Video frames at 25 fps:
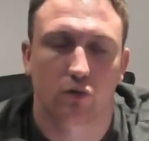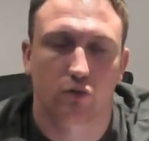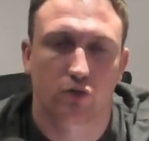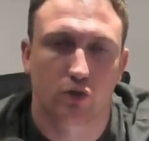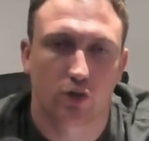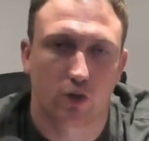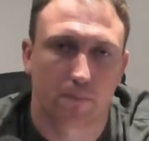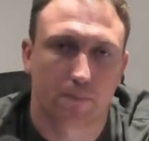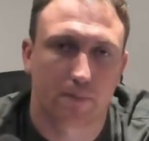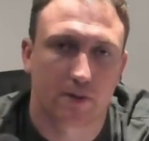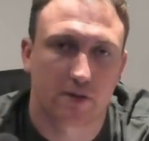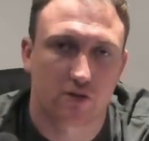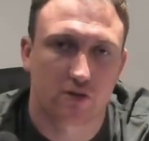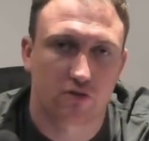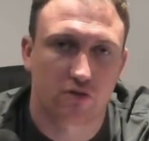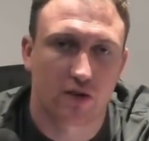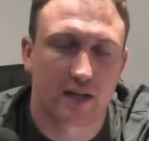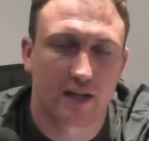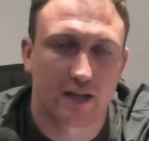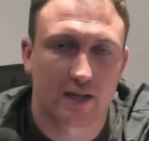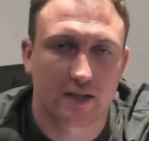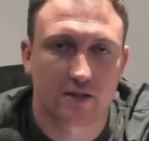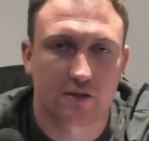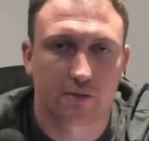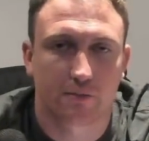jumping
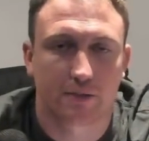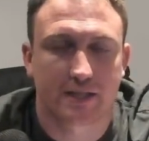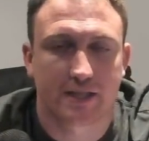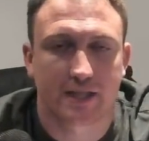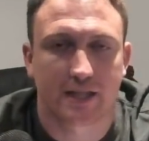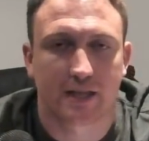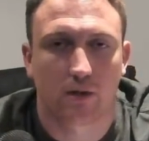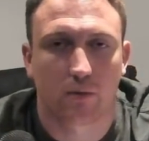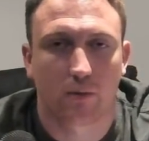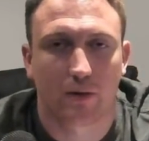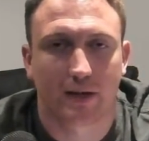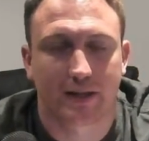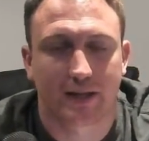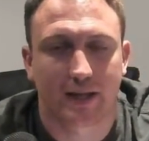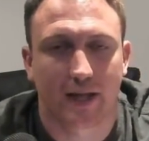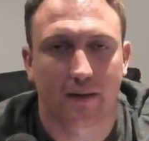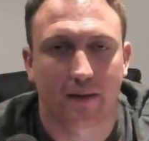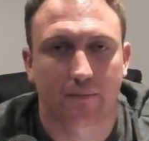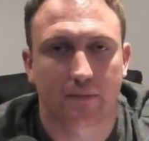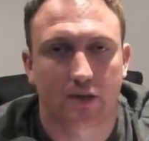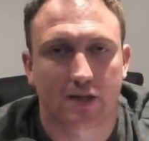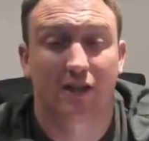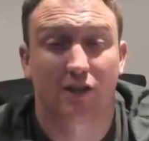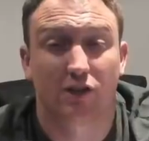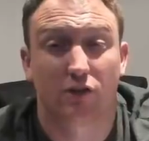straight into a deal with
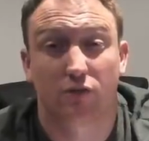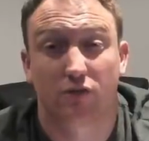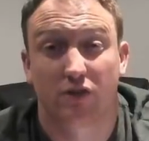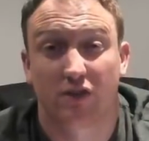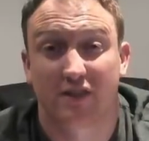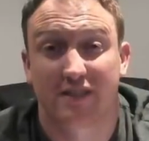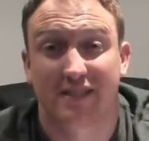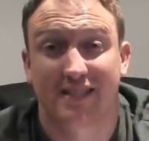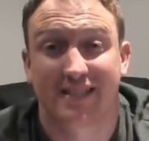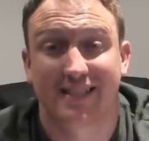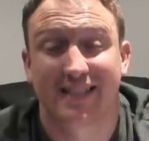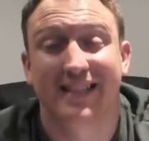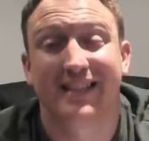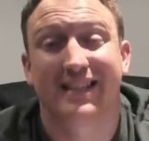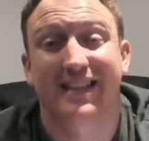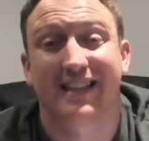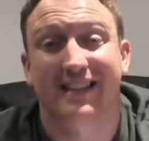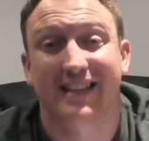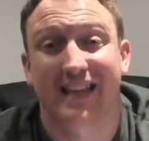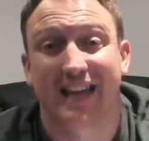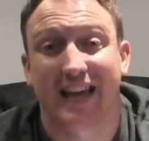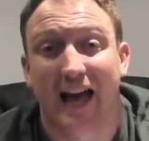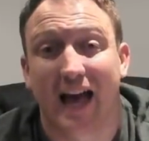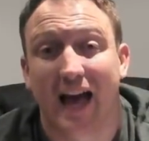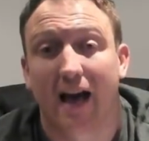them, and you should see that
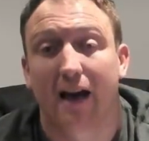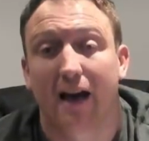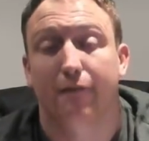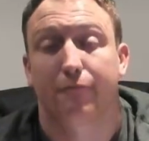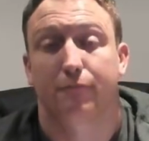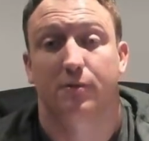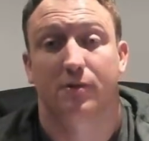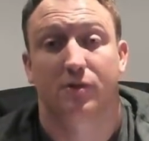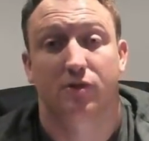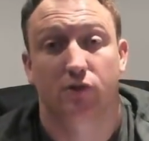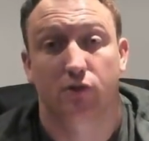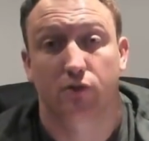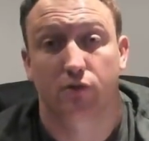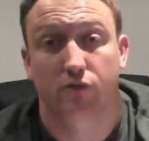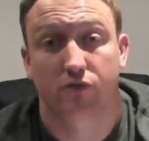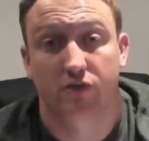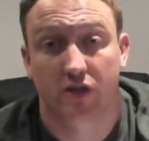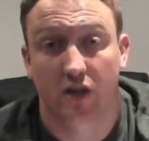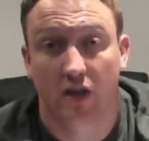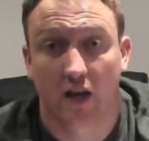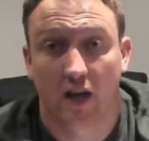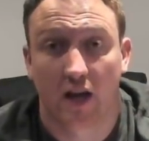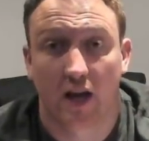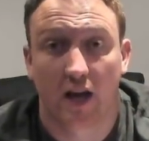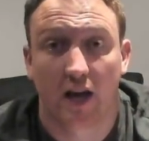they have
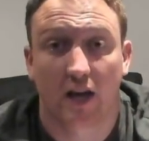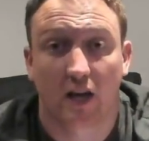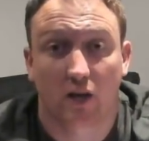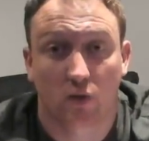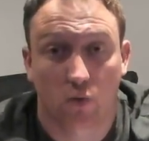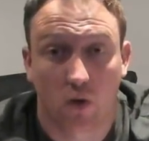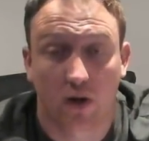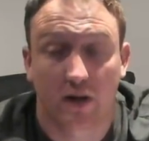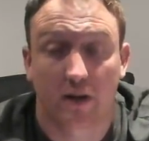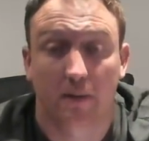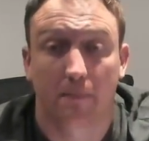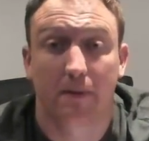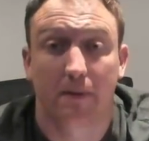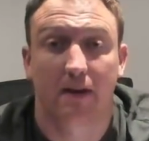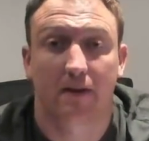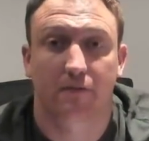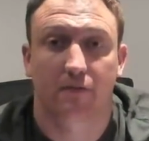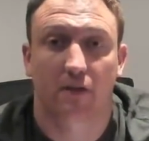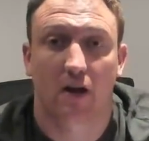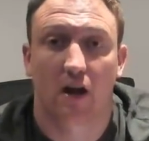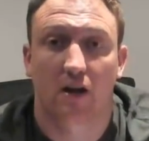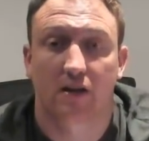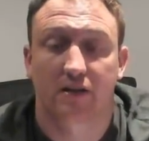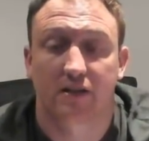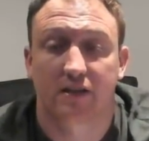produced quite a bit of
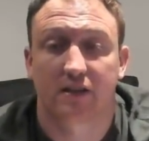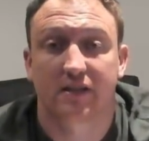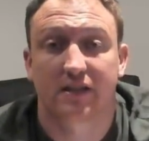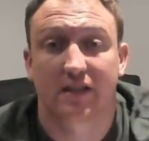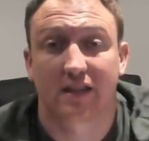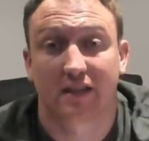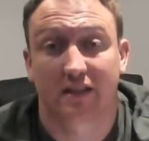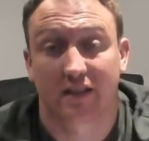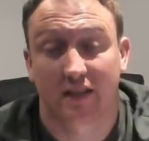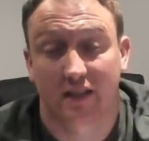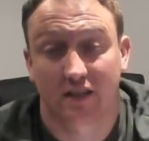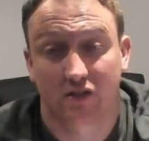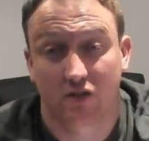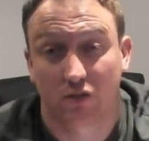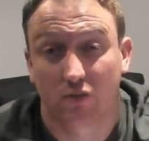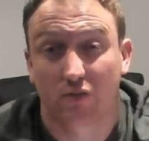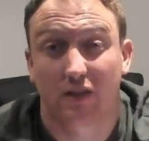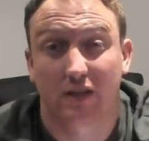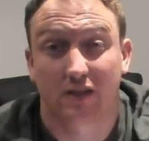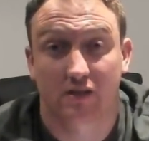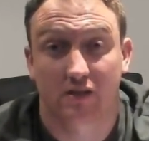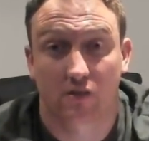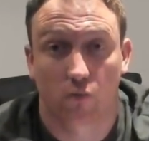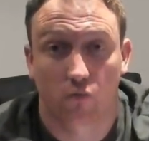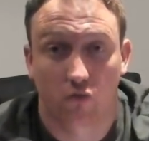content and they do
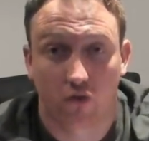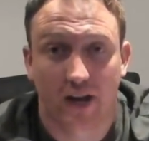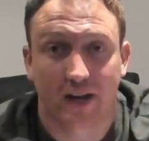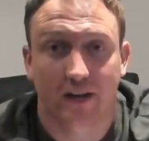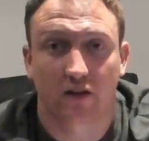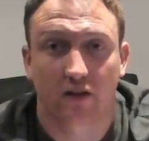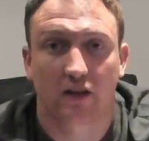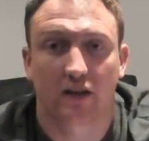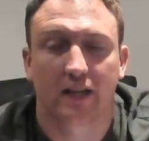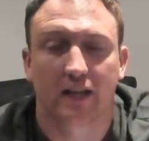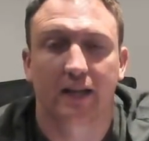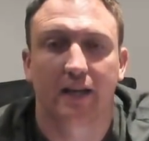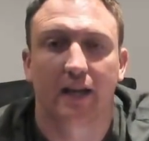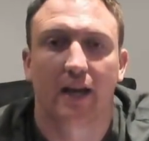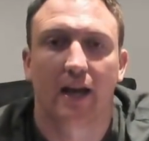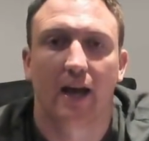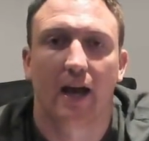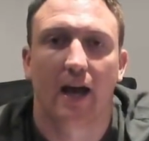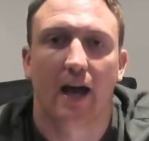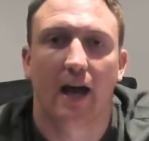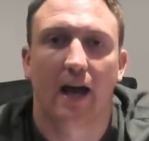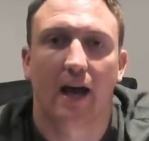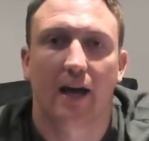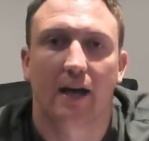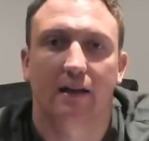this regularly,
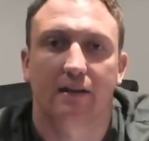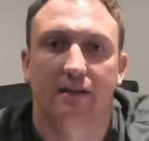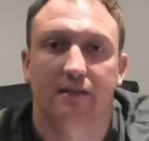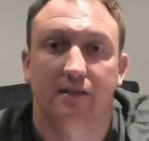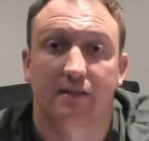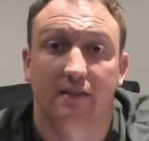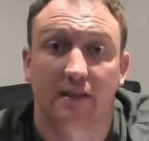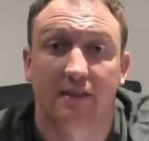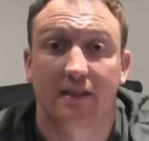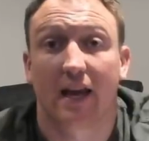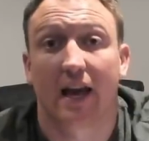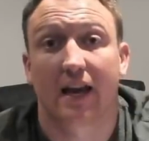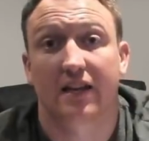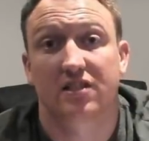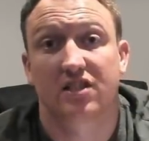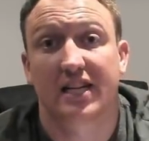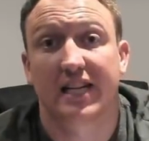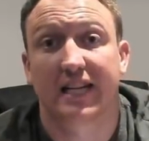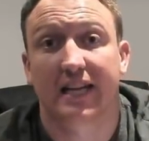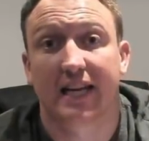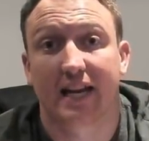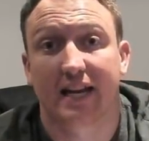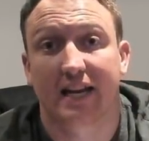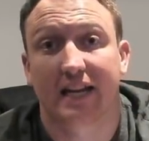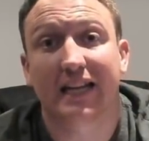and that they actually
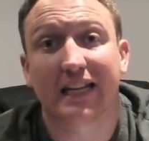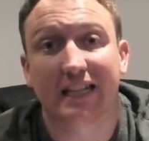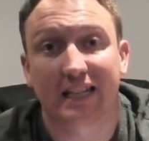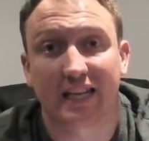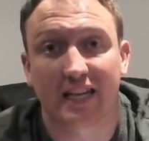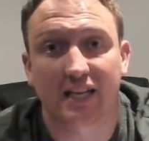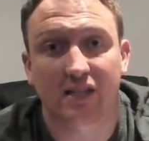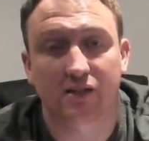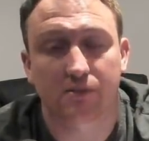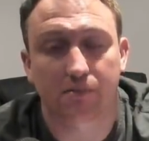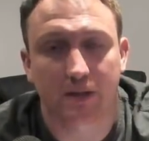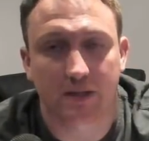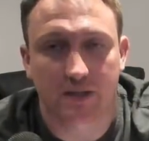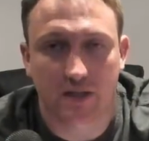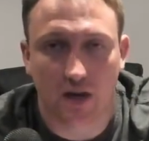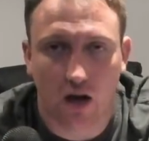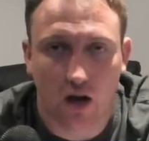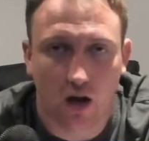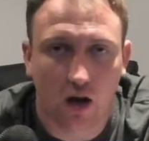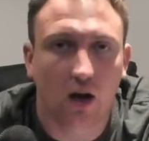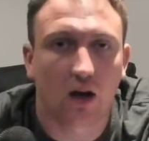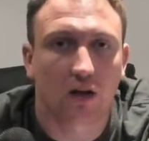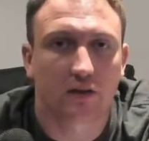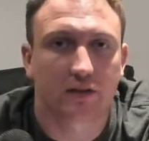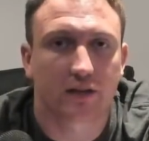get engagement
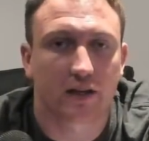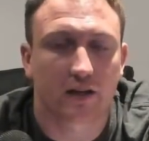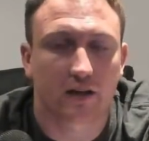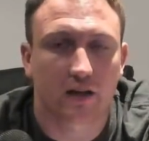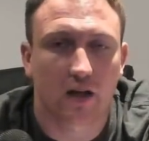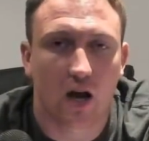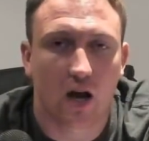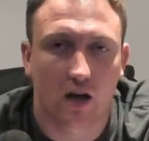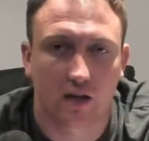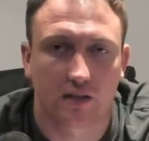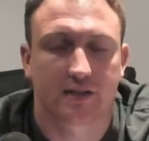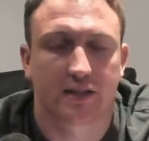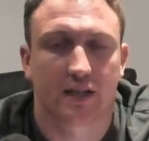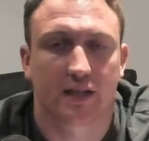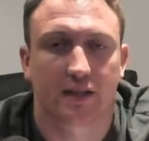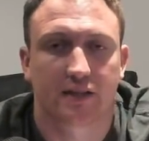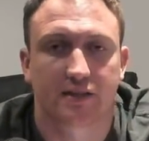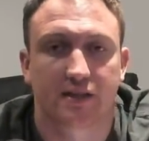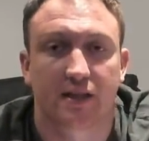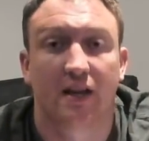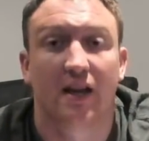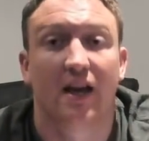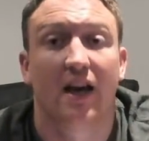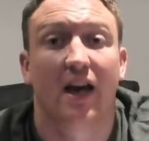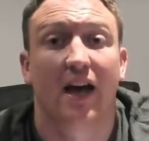on their
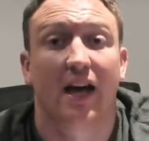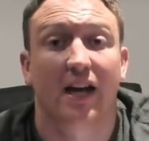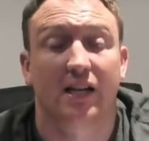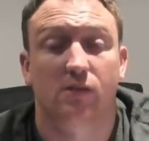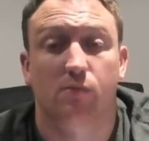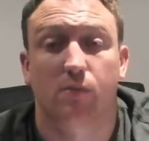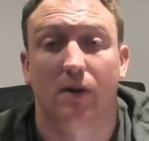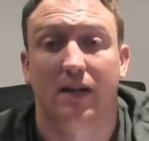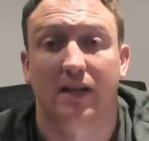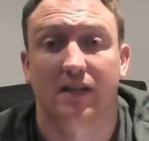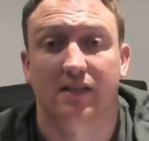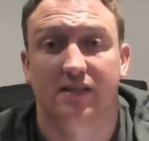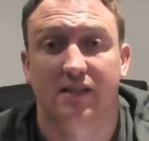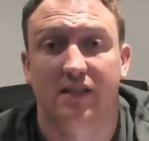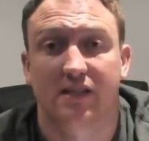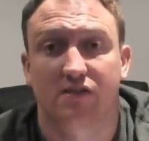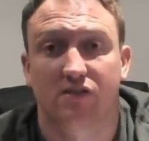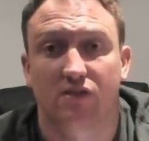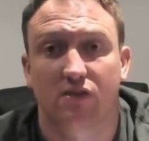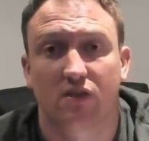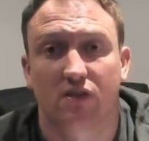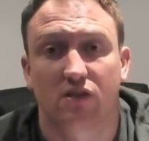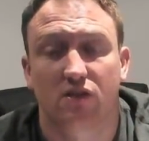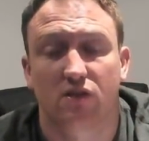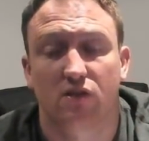content. And as well as this,
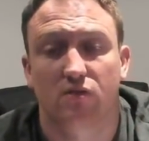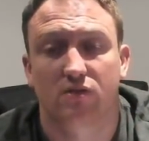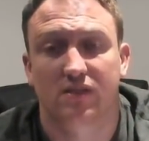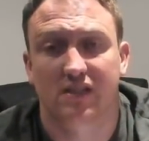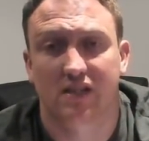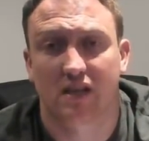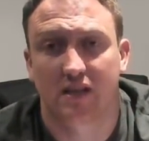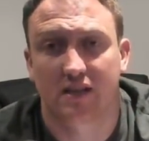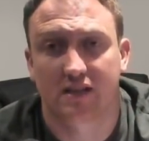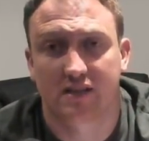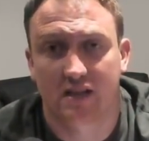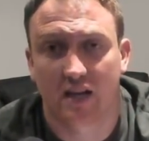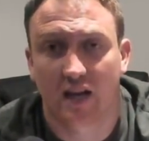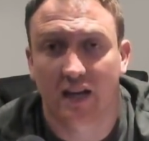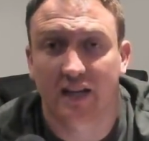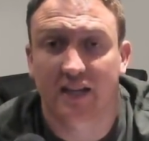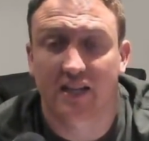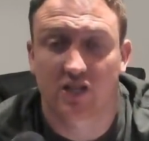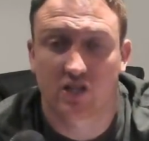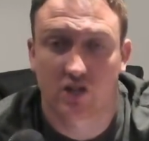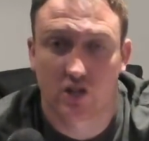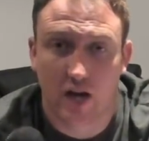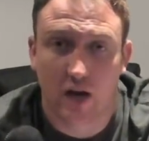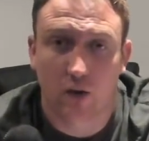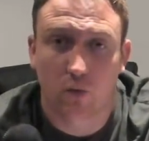you can use sites like
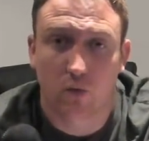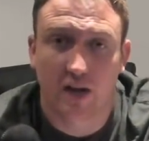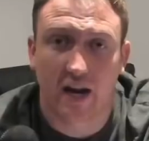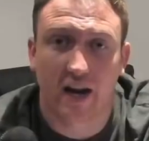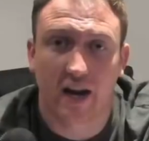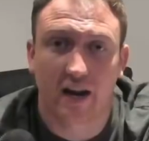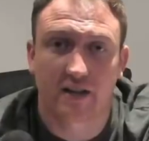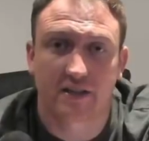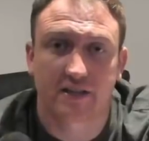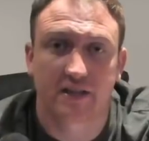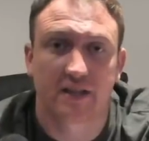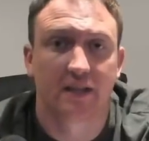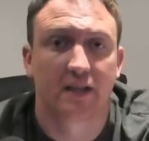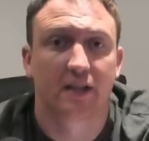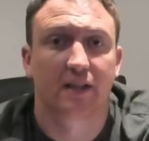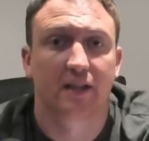Shoutcart.